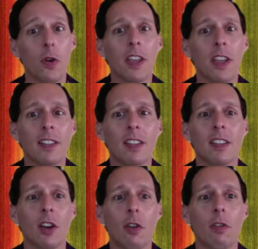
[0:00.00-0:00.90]
gets
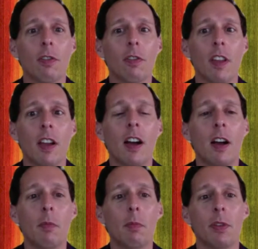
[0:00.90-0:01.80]
us over the
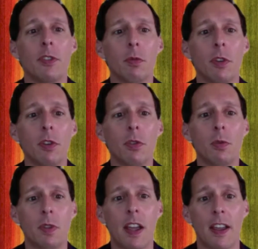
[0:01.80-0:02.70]
hump to a
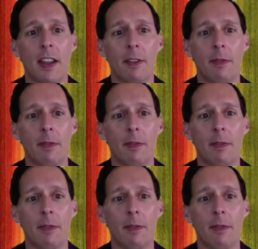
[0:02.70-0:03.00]
new day.